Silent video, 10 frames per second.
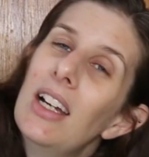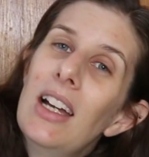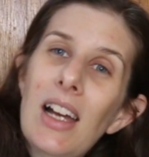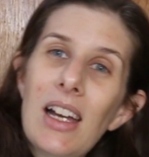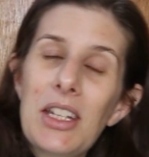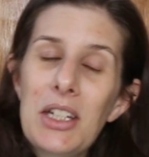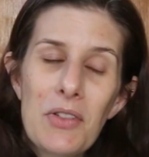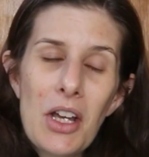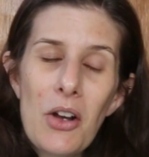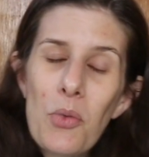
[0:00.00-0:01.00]
you never know
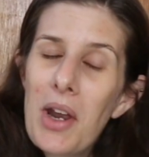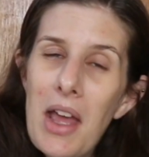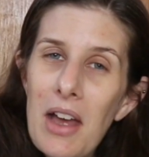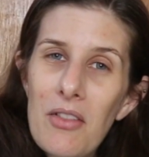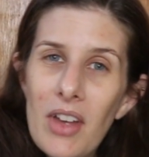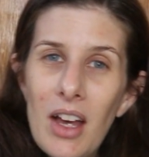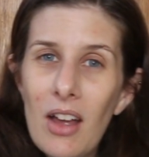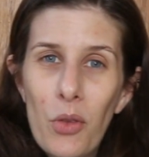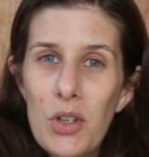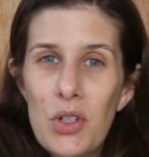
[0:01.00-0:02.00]
when I have health
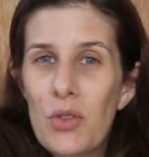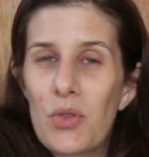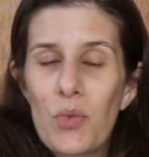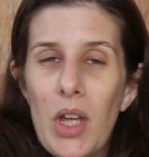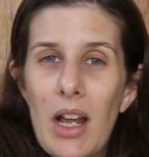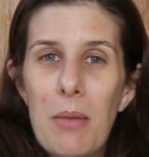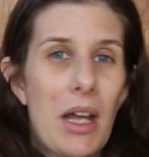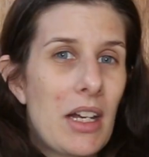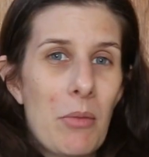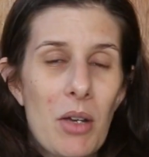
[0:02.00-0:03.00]
issues, when I might not
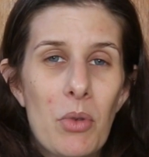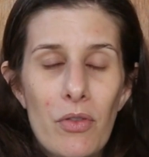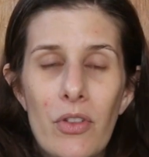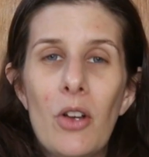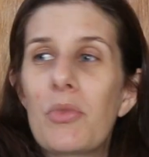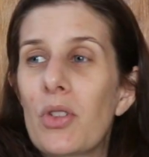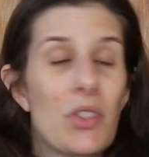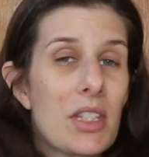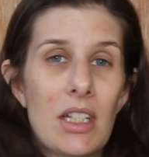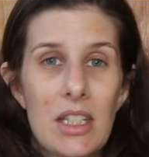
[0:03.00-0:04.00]
be able to film, so
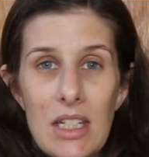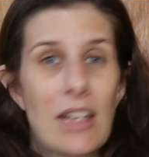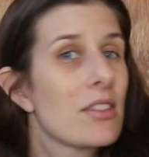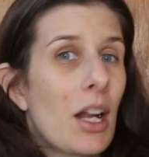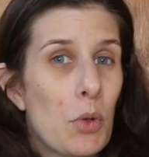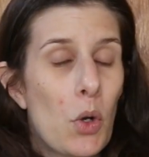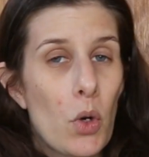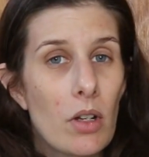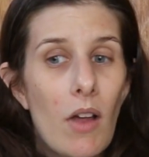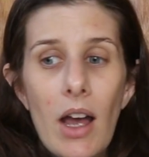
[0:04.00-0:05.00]
it's nice that I record a
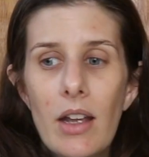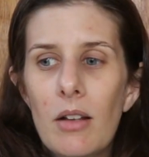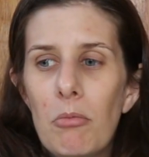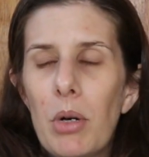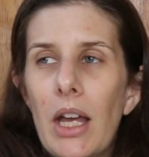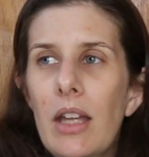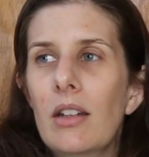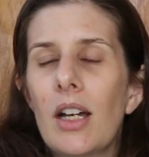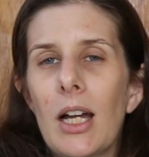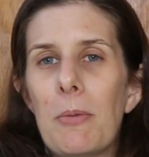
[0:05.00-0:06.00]
lot, but
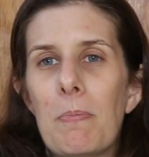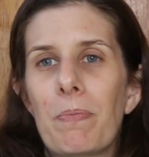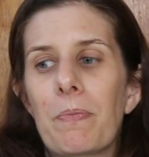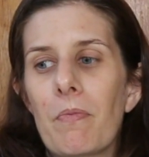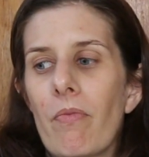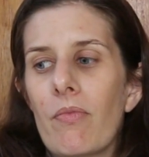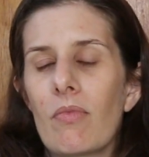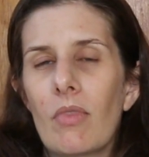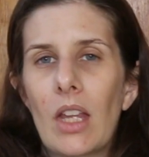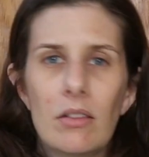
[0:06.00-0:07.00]

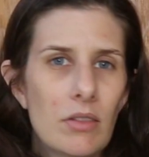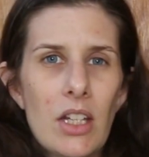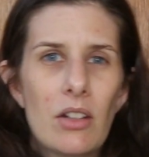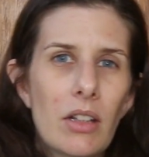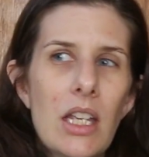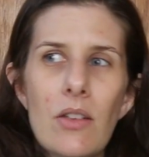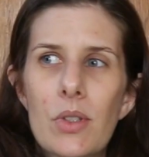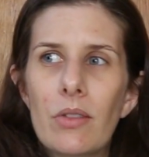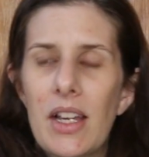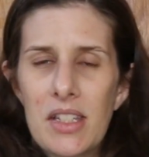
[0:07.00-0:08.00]
it leaves
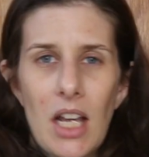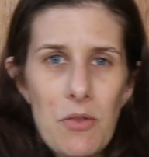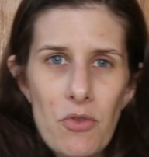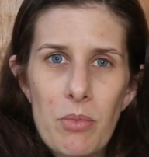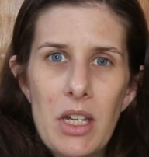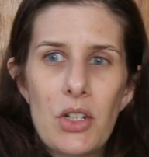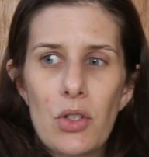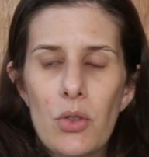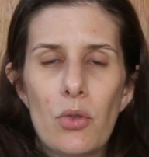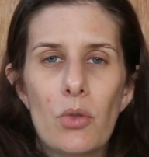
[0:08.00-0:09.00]
less time for me
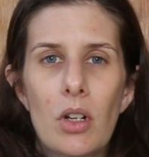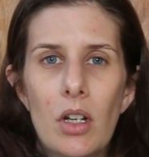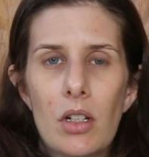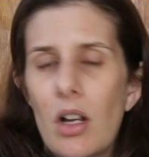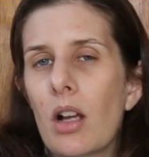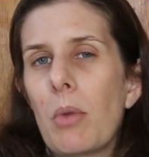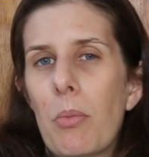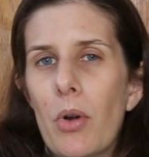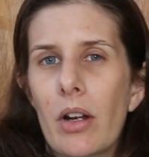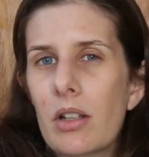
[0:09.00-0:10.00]
to talk about
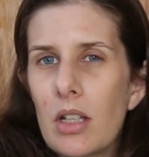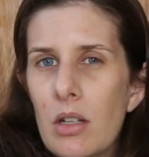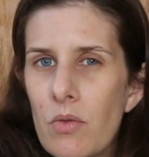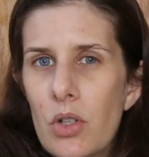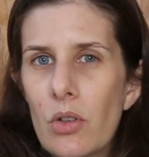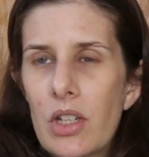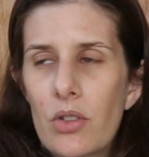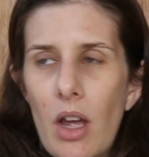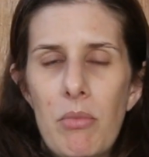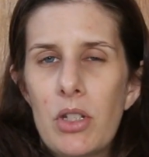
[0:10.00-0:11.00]
products individually, so I've been
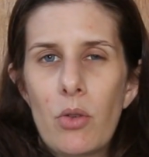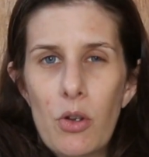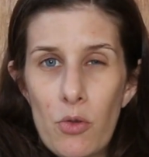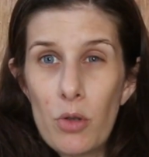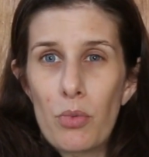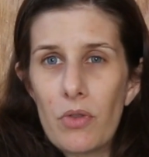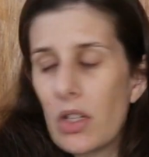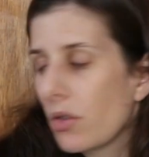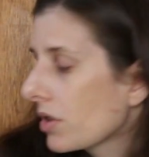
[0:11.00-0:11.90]
doing group reviews.